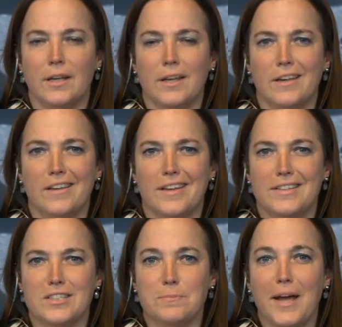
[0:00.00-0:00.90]
And
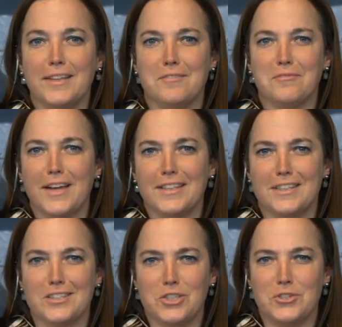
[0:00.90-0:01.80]
despite the fact
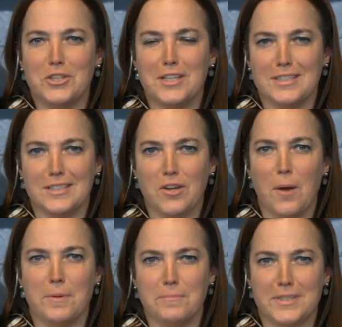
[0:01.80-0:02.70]
that, there's this
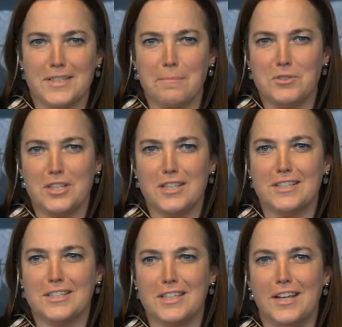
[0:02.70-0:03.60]
common perception
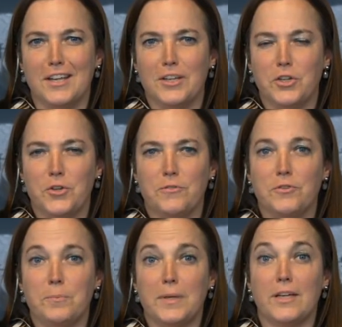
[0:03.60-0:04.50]
that, if
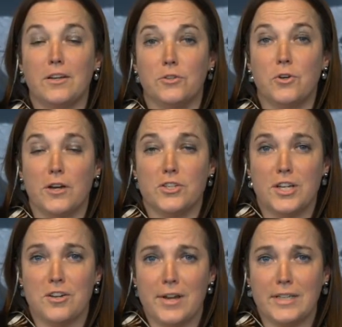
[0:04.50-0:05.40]
you're big, you can't
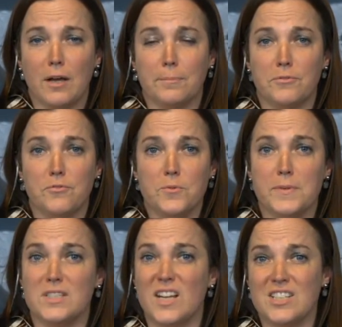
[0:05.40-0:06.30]
generate
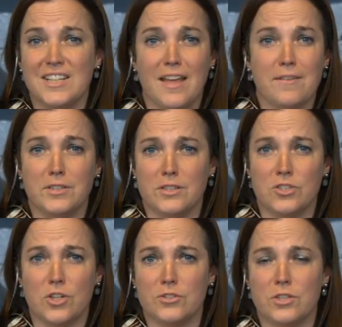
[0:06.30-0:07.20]
outperformance, actually the evidence
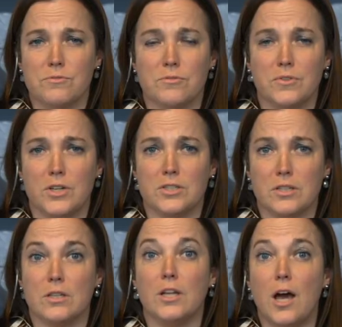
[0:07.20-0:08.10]
shows the reverse. So
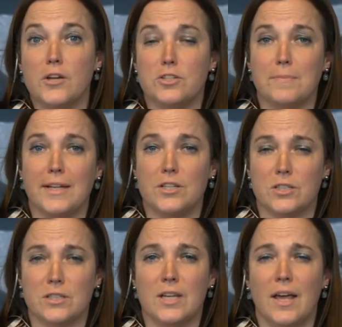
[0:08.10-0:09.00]
the larger
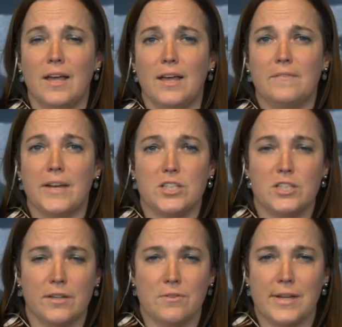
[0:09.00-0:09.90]
managers have actually
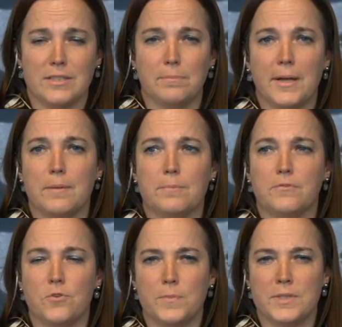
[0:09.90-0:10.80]
generated better
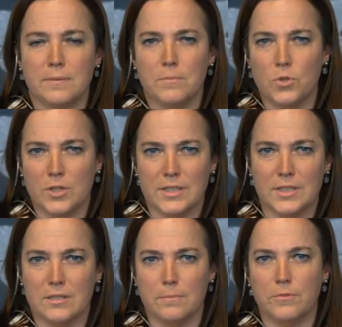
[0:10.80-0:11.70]
performance and more
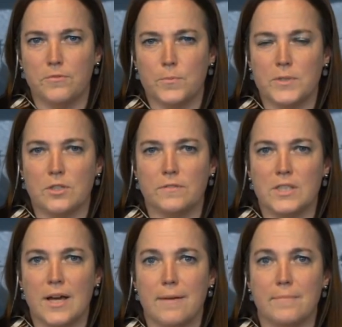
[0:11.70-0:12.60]
consistent performance over
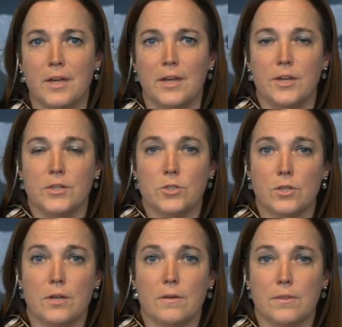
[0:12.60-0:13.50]
time. So
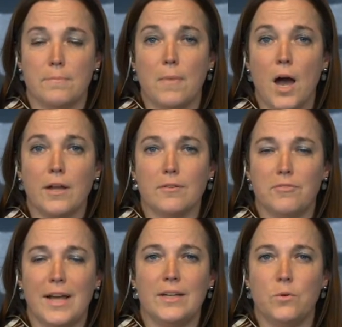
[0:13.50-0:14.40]
the market
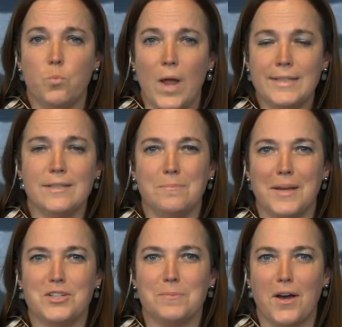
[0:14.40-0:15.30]
value weighted
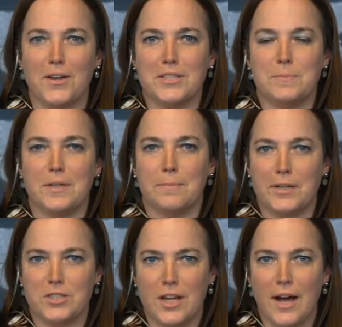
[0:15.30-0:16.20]
benchmark has been a
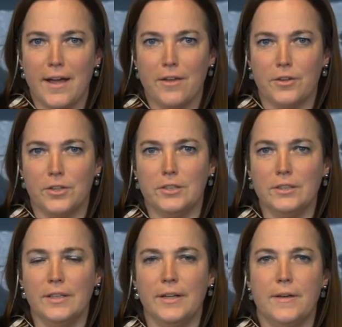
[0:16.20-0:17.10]
much higher
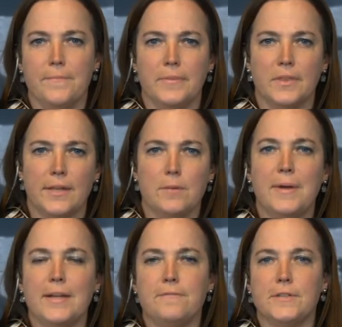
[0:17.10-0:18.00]
hurdle. The other
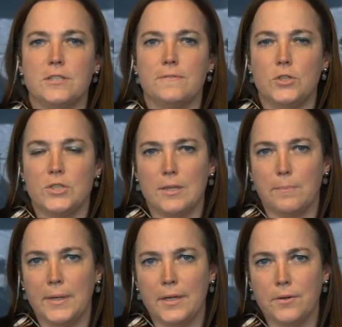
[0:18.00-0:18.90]
benefits of using the
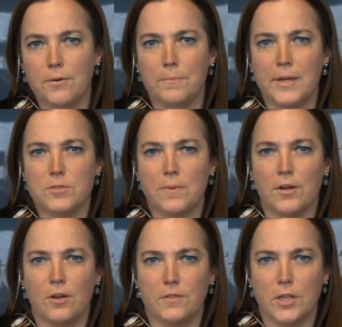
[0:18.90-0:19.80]
peer group
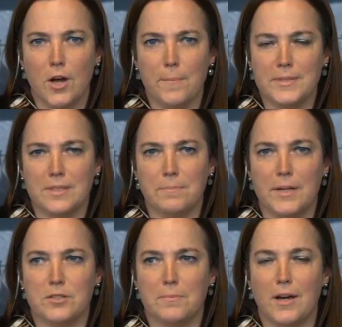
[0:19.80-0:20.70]
benchmark over the composite
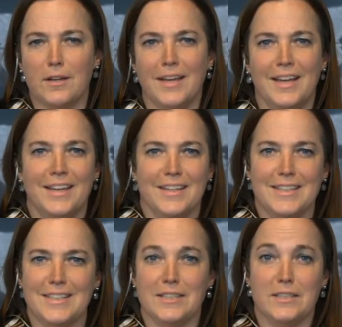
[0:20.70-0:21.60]
benchmark
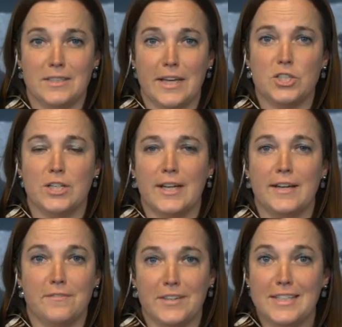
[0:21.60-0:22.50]
is that it's actually
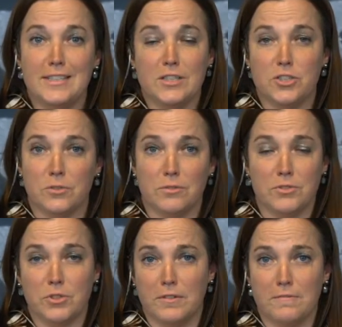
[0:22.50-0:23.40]
kind of easy to
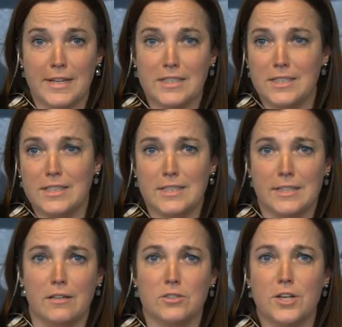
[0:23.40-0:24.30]
sort of invest in as an
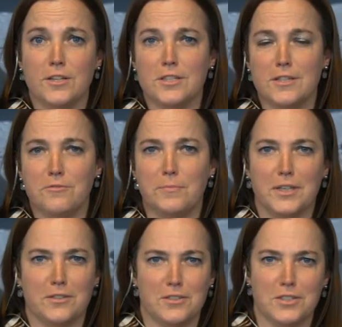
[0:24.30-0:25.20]
alternative
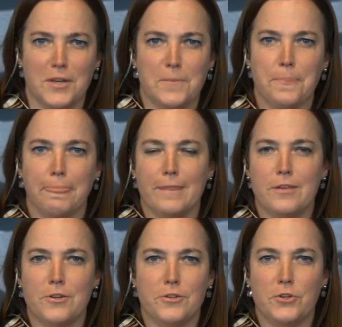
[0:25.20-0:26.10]
because,
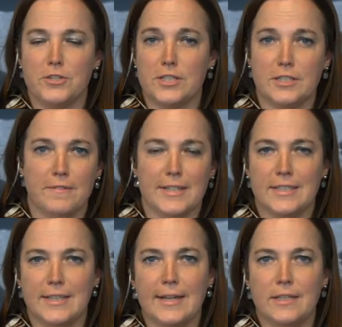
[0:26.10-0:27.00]
you can just invest
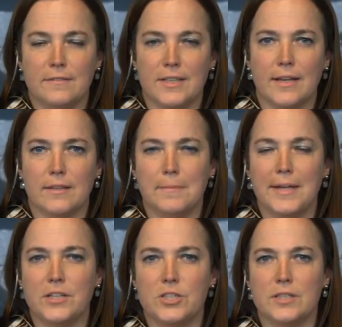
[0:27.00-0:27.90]
in any of the other
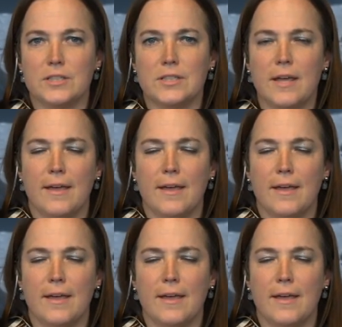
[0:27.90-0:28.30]
managers.